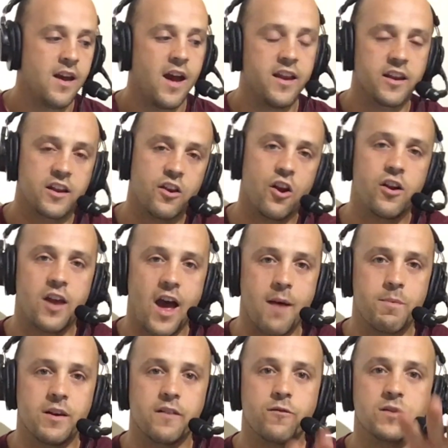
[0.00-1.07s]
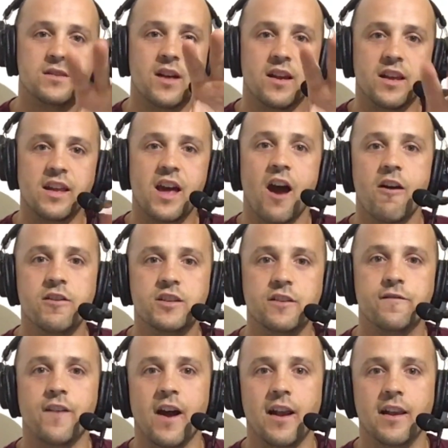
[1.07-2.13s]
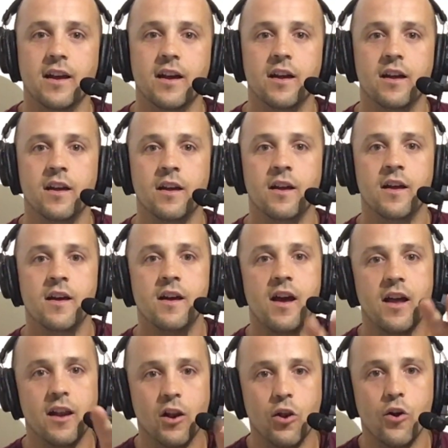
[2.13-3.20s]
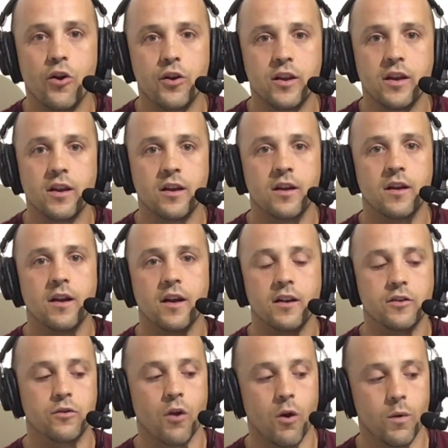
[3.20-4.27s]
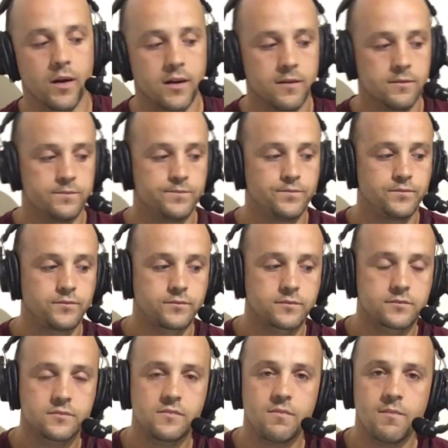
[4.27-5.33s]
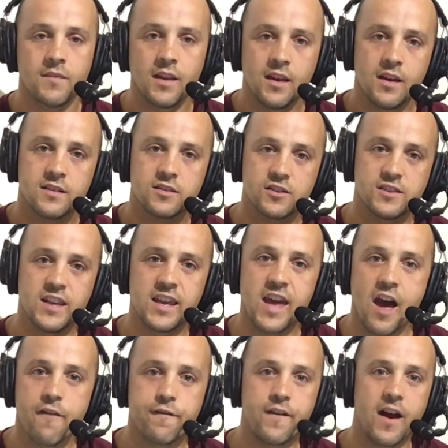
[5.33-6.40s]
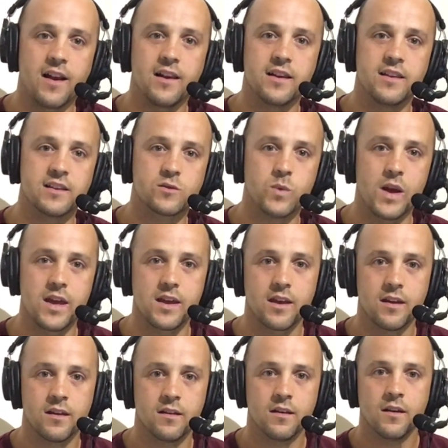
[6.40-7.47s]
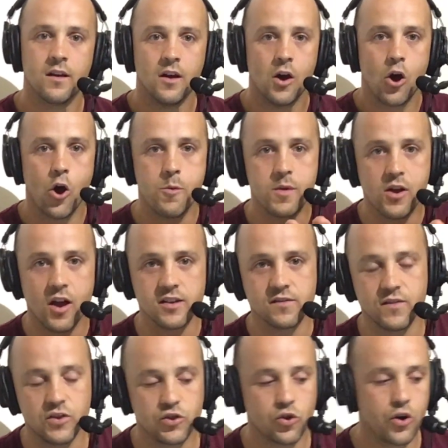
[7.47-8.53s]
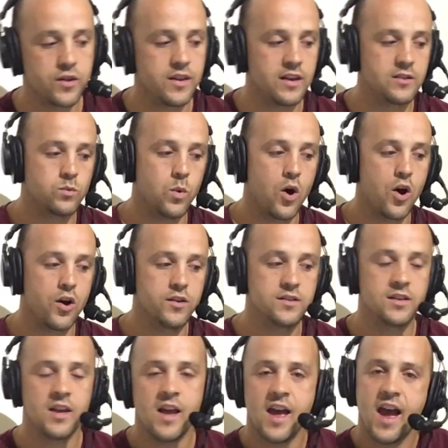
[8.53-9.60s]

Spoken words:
And it can only happen if we start encouraging failure and learning and growing. So seek out failure this week. Hope you guys have enjoyed these words.